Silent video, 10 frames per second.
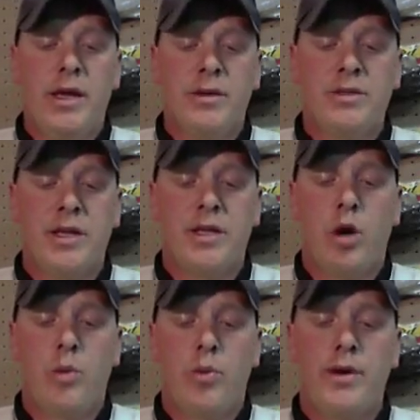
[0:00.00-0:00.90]
Here is a
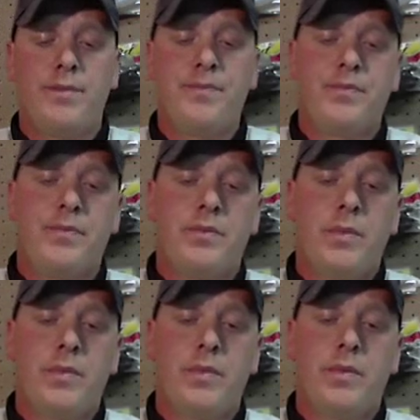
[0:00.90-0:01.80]
culprit
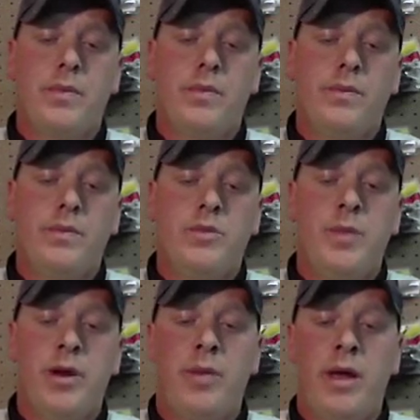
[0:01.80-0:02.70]

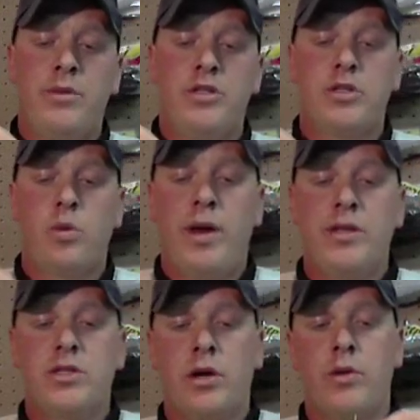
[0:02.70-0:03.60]
spinner bait with just a
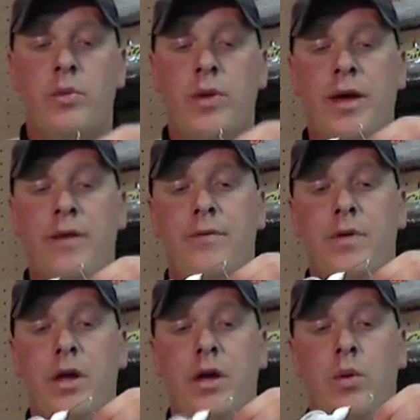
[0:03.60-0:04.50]
white skirt, and
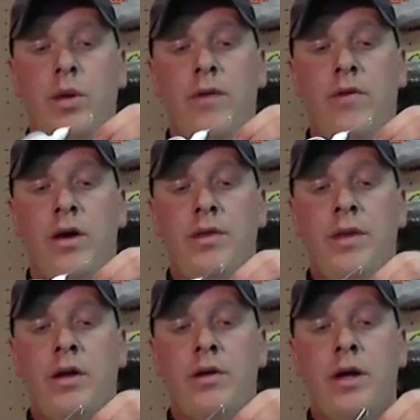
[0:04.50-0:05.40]
we have a
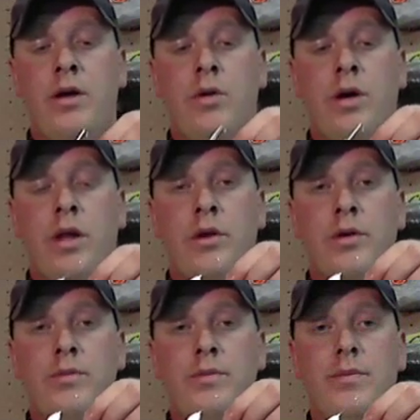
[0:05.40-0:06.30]
nickel colored